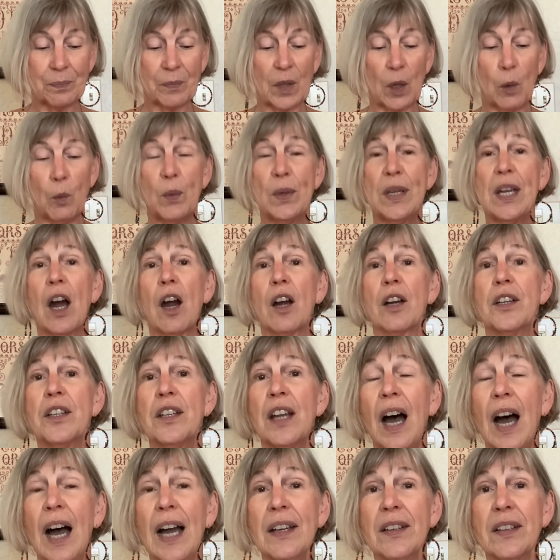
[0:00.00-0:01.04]
we are
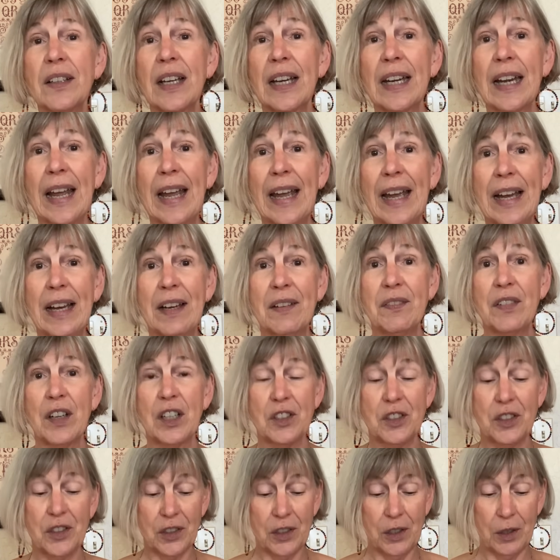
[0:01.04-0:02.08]
not going to have a
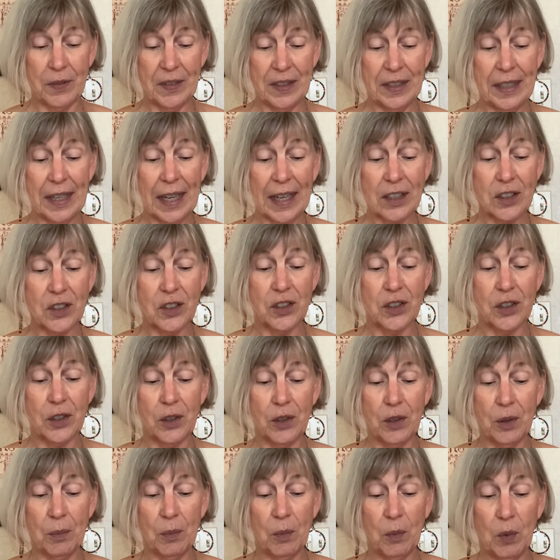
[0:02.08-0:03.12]
Zoom. The next
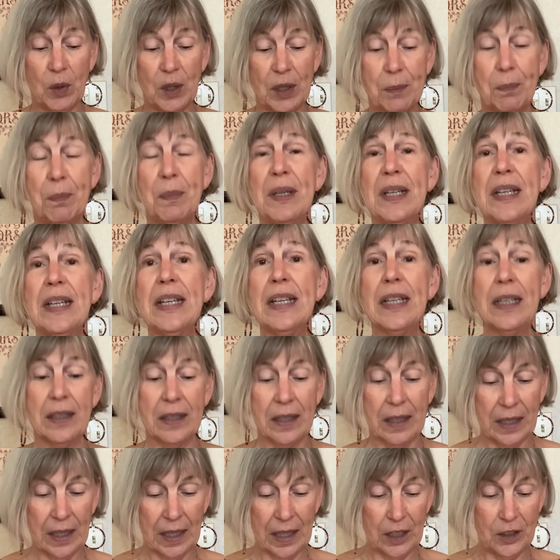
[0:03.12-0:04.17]
Zoom would be
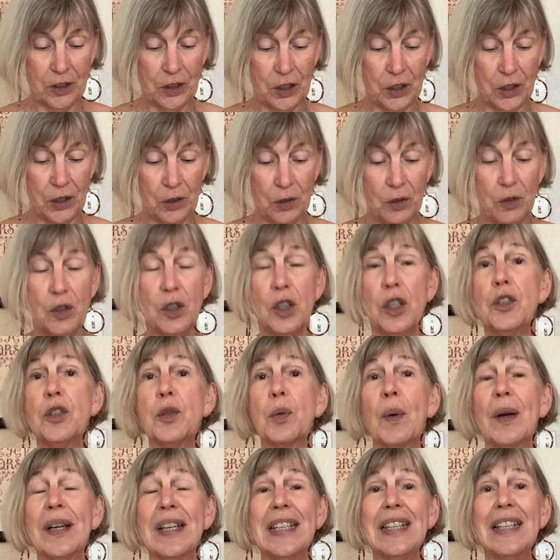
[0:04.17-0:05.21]
June
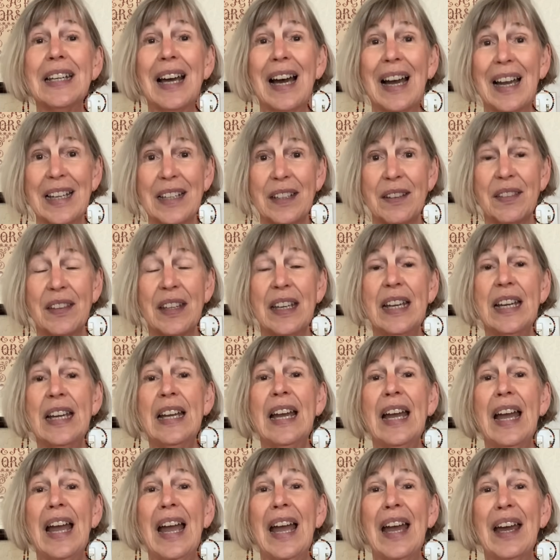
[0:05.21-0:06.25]
29th,
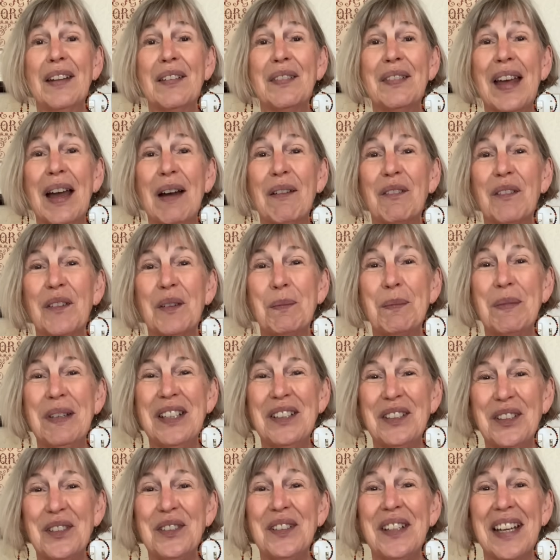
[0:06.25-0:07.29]
and that would be
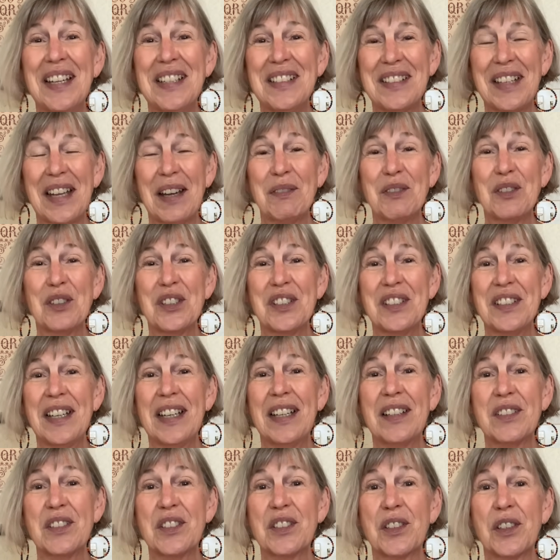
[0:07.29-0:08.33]
2 days after
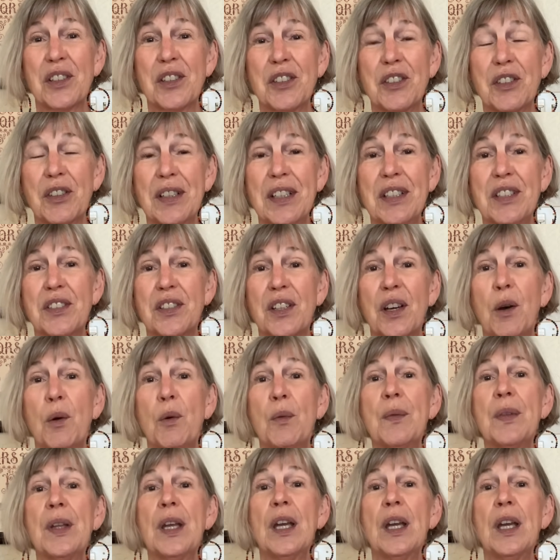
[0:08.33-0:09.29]
Stan's surgery. So